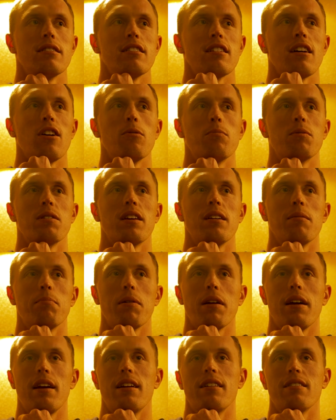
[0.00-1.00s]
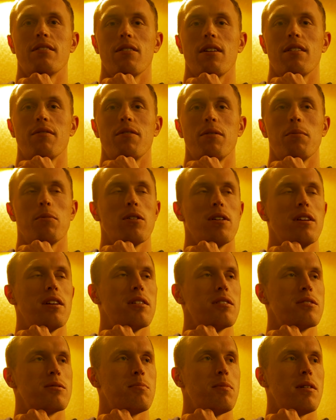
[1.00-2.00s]
I hope to keep playing quite a few more
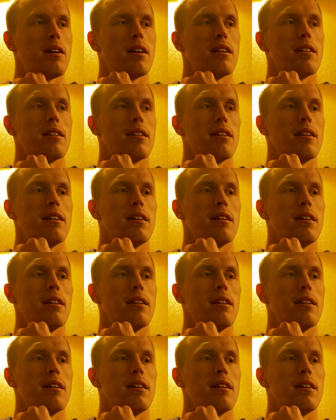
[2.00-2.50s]
years, but